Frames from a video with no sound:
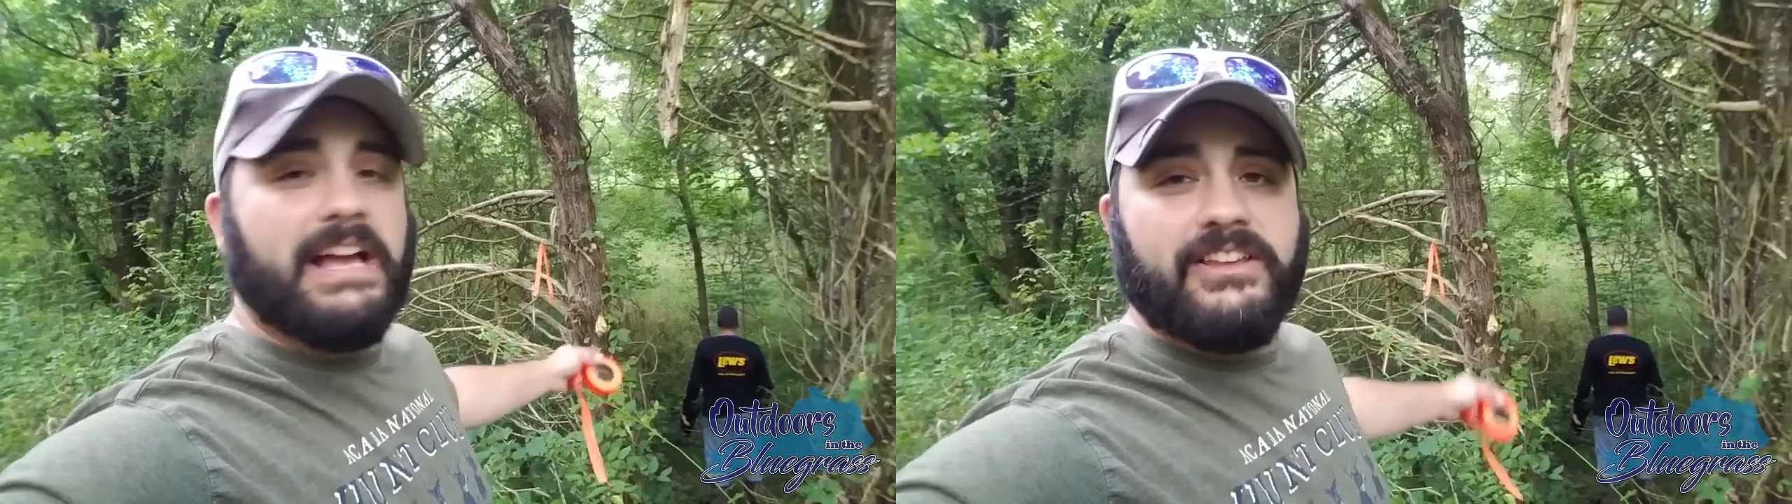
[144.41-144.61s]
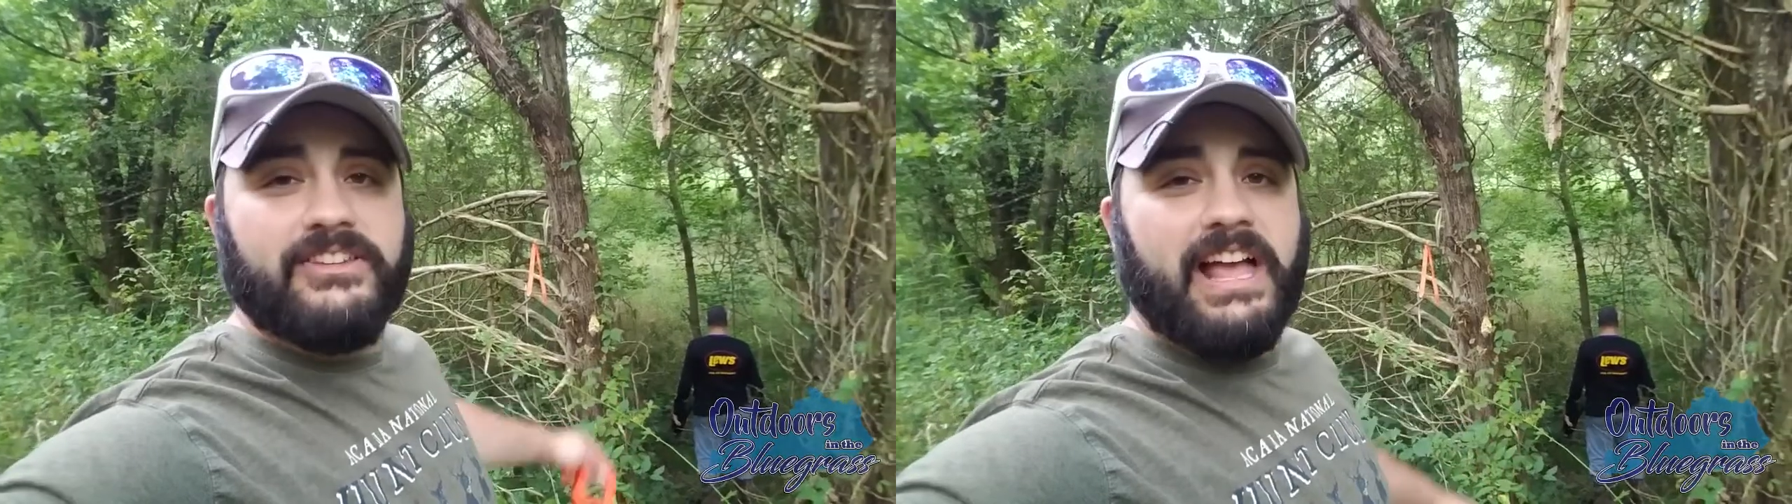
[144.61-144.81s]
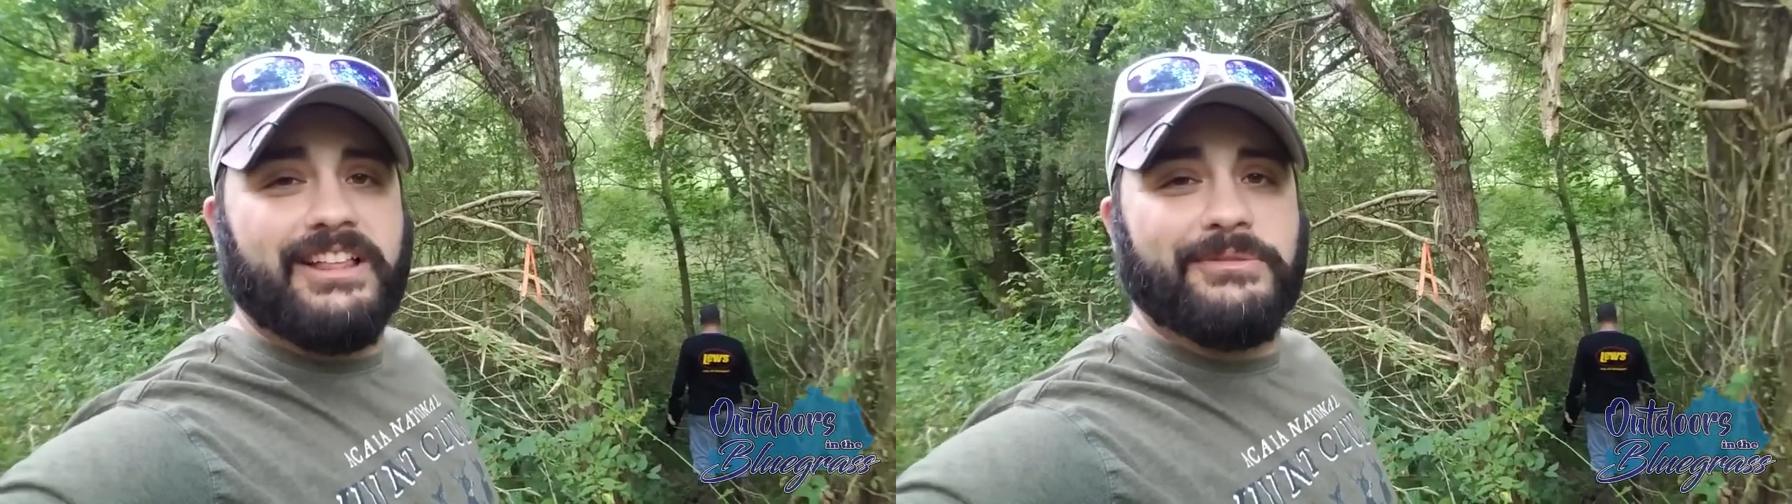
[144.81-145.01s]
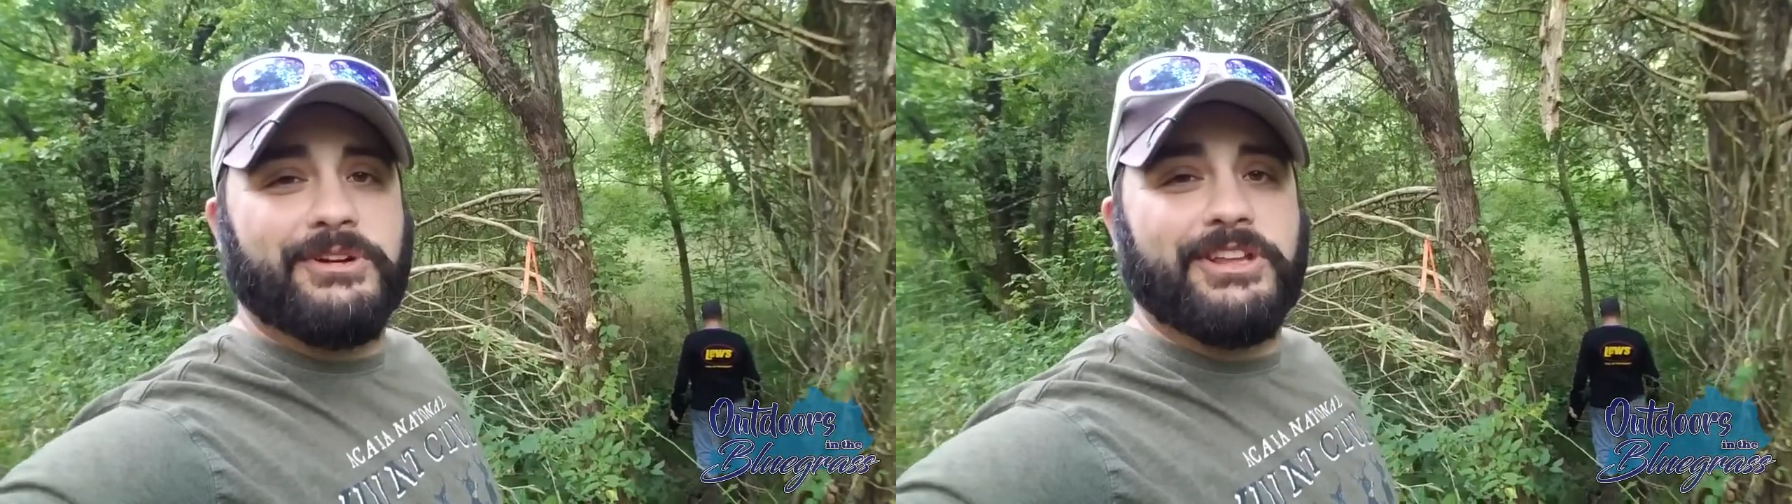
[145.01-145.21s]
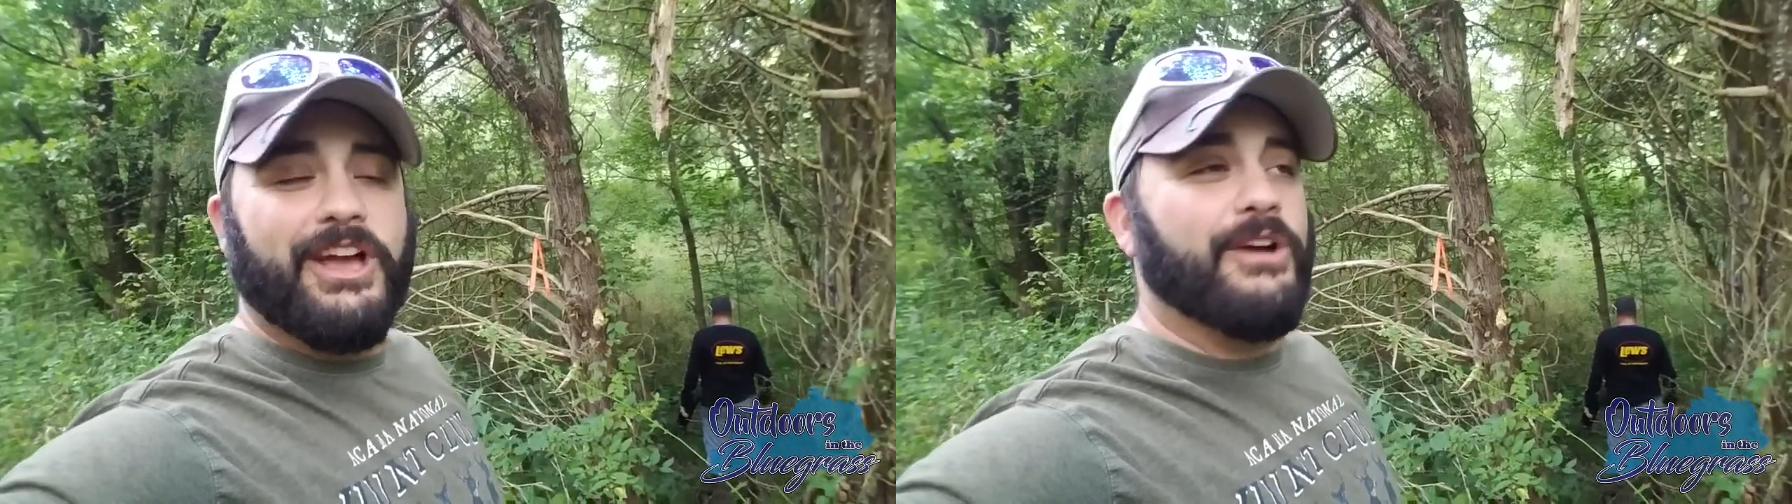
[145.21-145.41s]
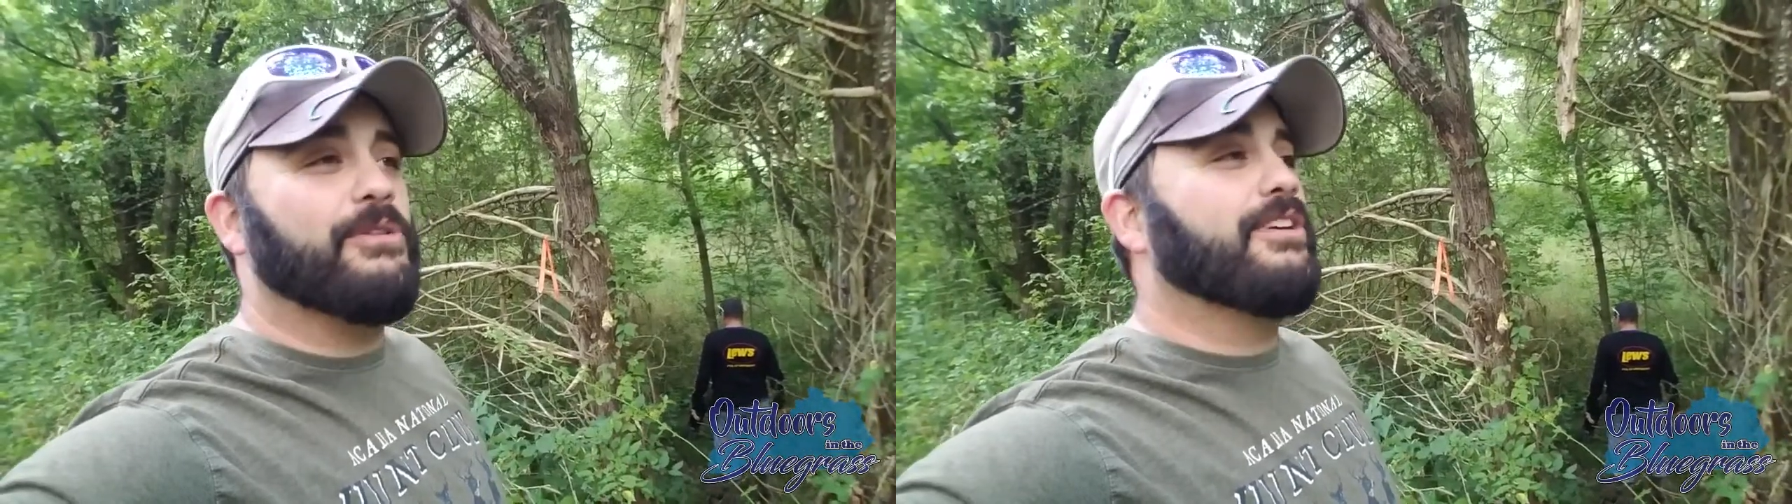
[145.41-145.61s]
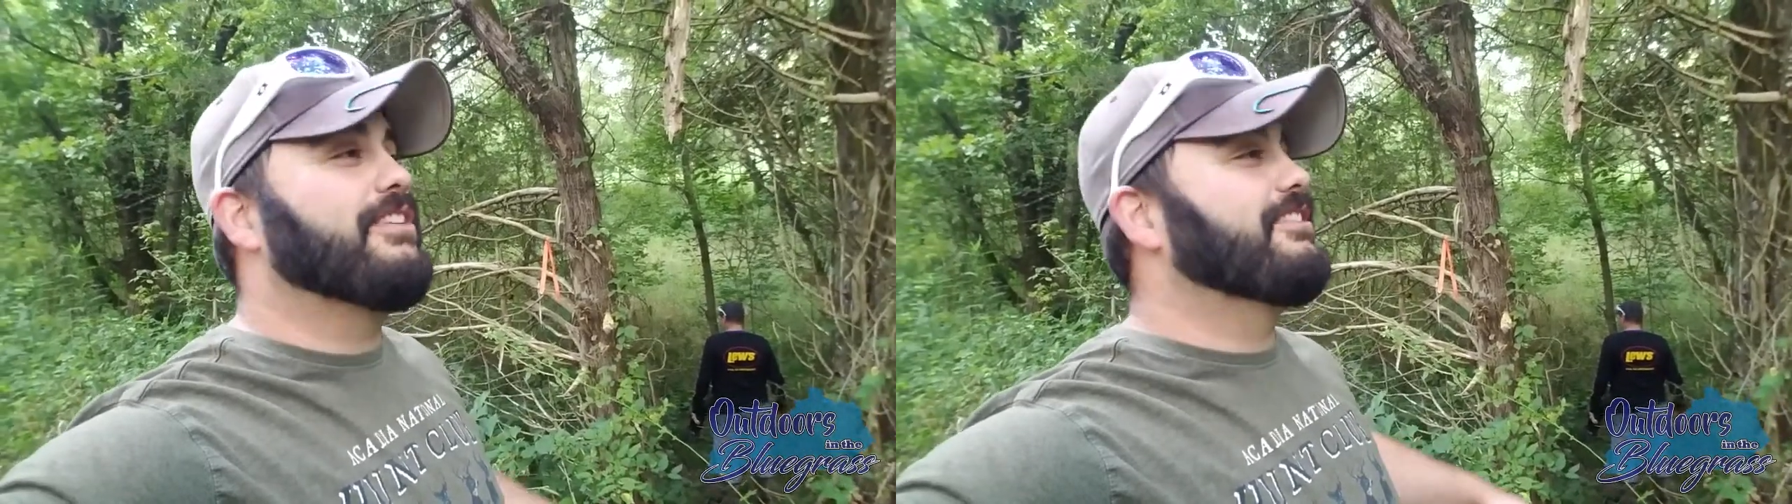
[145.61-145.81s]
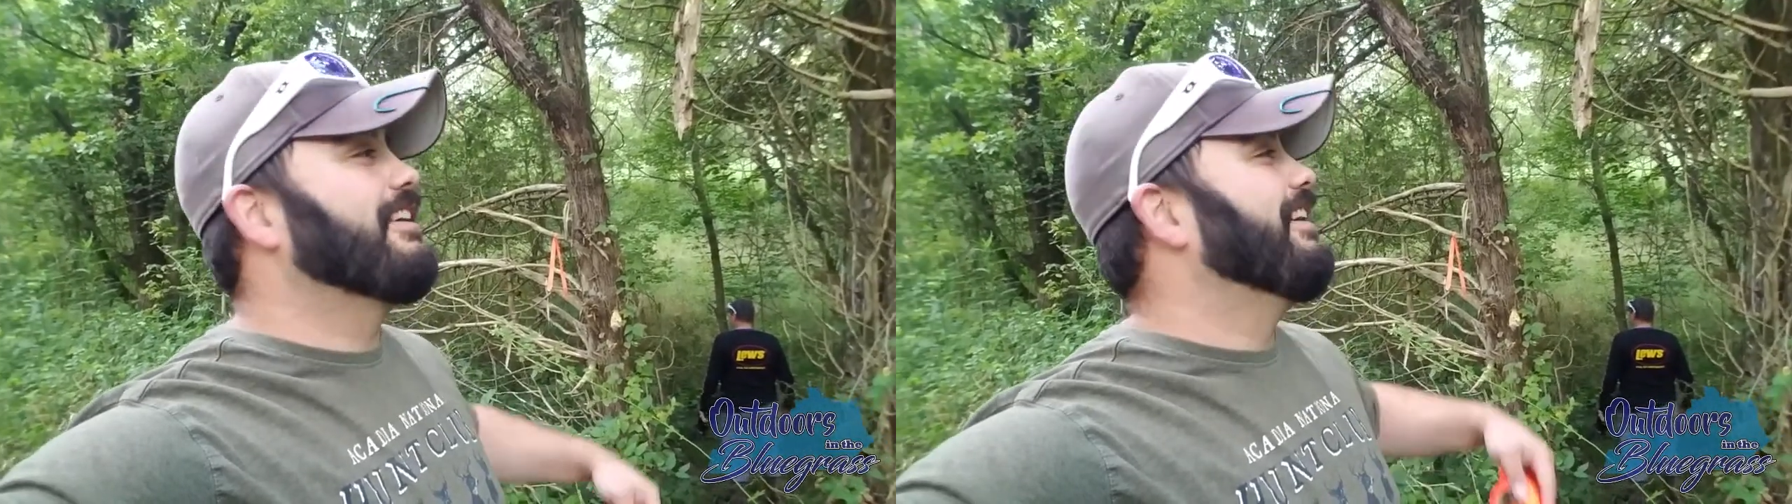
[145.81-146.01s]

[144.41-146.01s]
exactly where to go, because